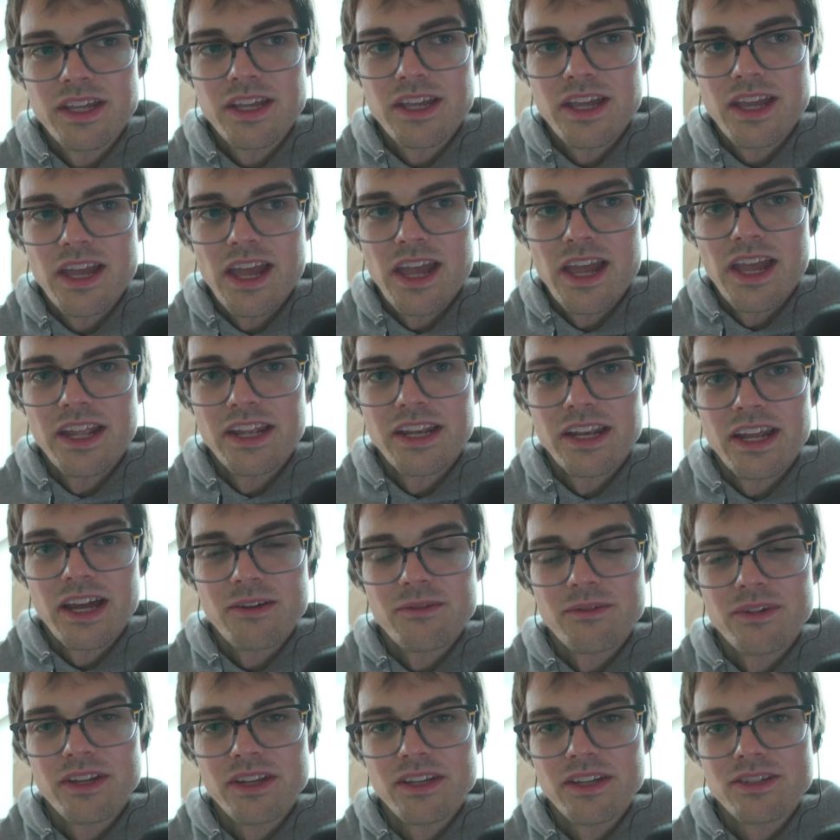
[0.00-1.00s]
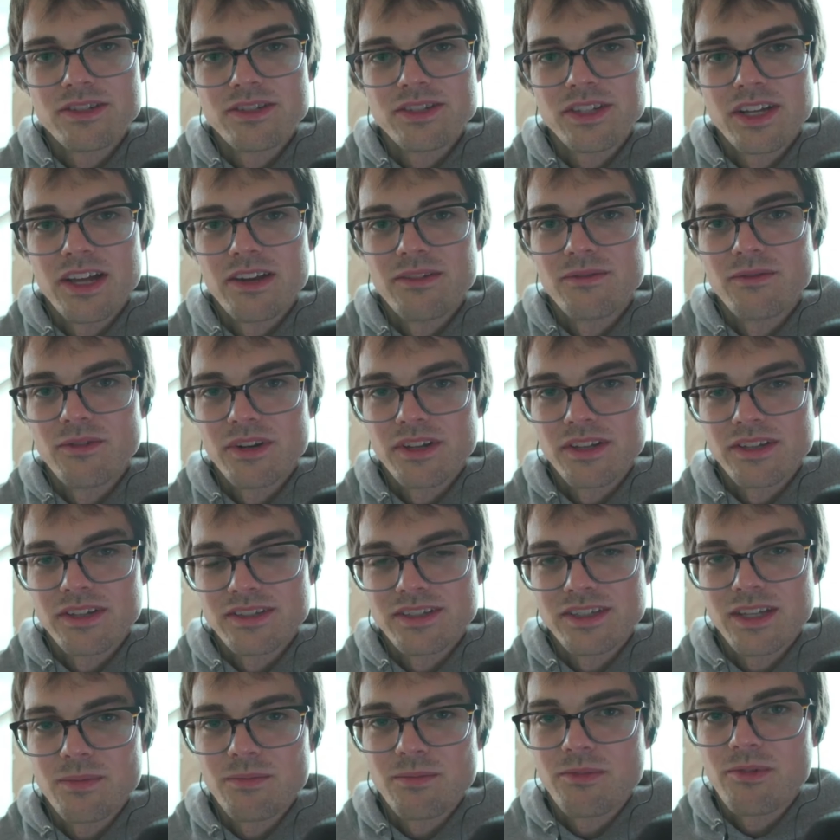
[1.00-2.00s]
And I really just kind of wanted to
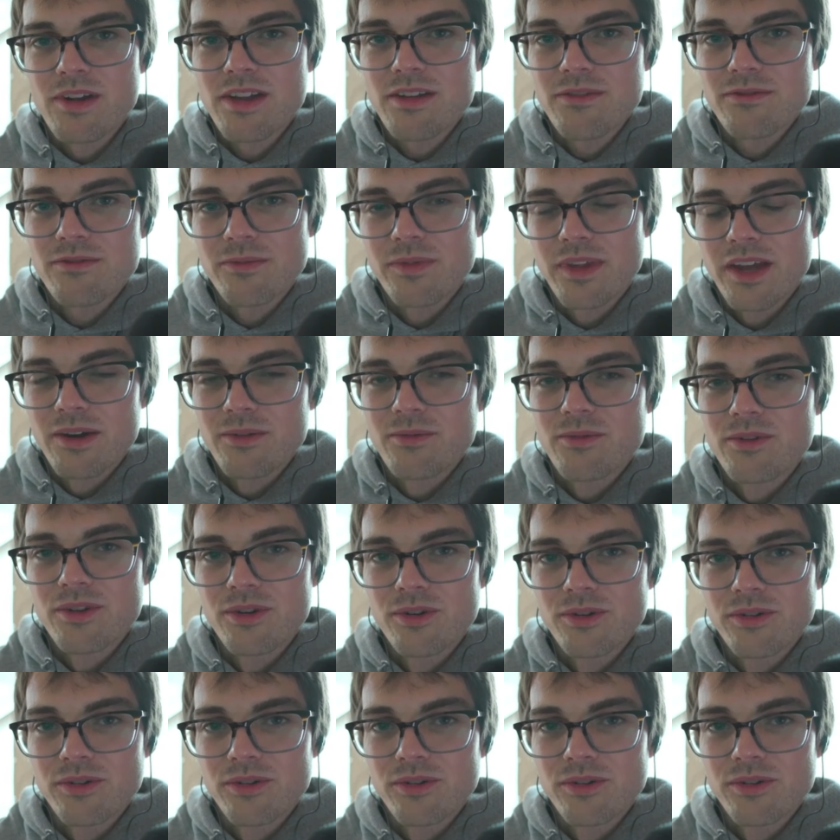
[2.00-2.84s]
step away from that world.